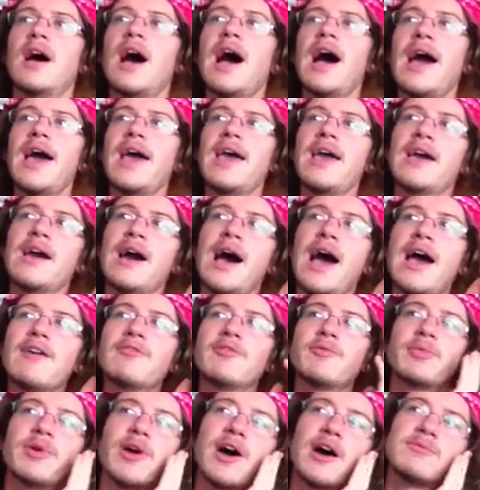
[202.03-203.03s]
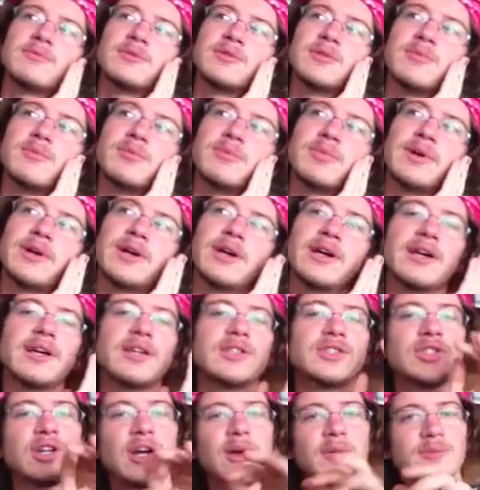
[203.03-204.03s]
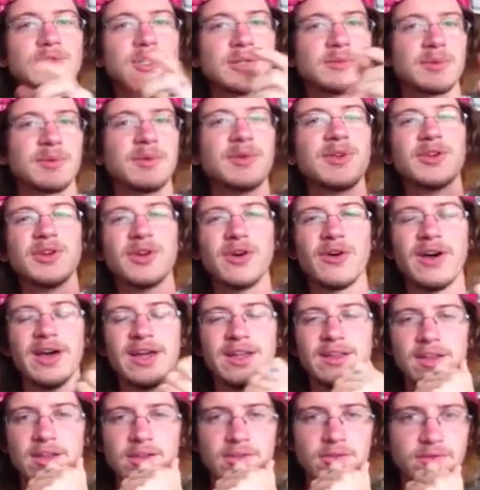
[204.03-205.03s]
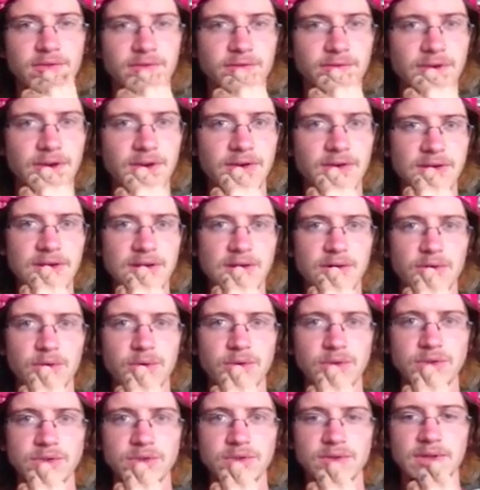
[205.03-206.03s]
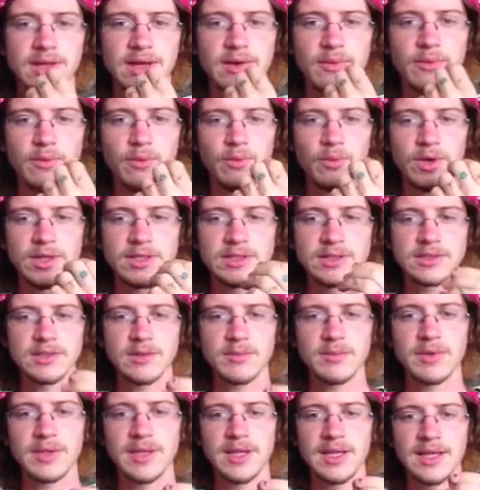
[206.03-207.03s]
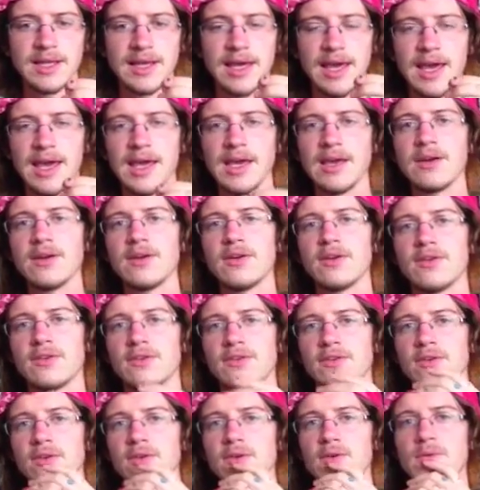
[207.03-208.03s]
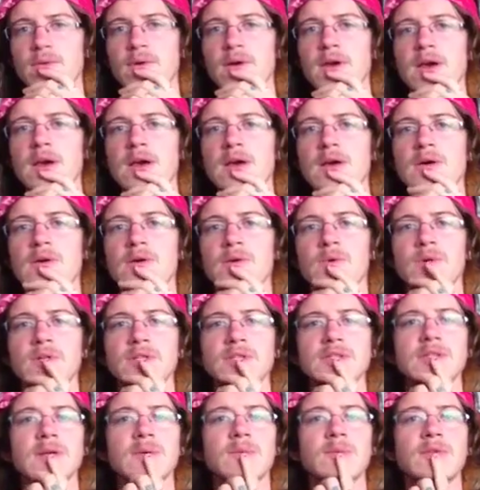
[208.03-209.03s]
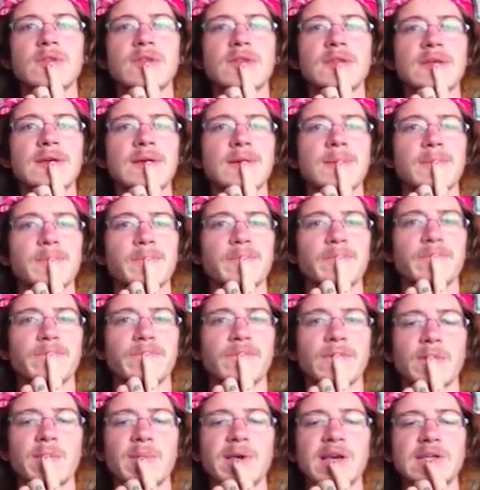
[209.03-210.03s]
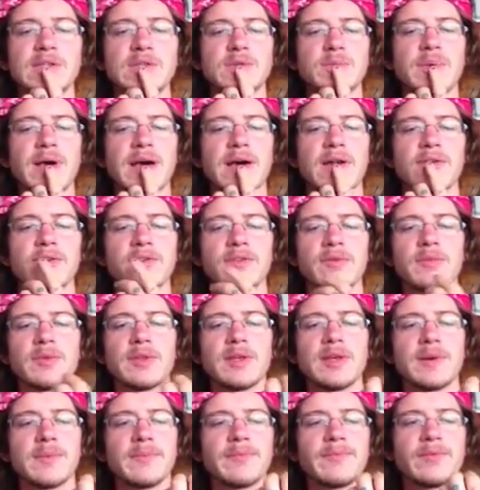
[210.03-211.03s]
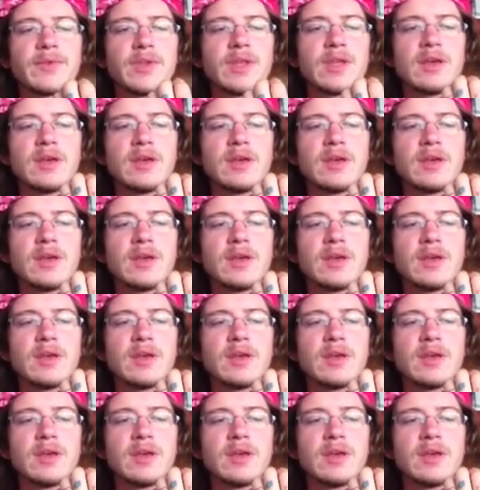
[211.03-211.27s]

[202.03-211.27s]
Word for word: I, I have a problem, but charm, charm, charm. You know, it, it's very crucial that when something angers you, when something makes you mad or something,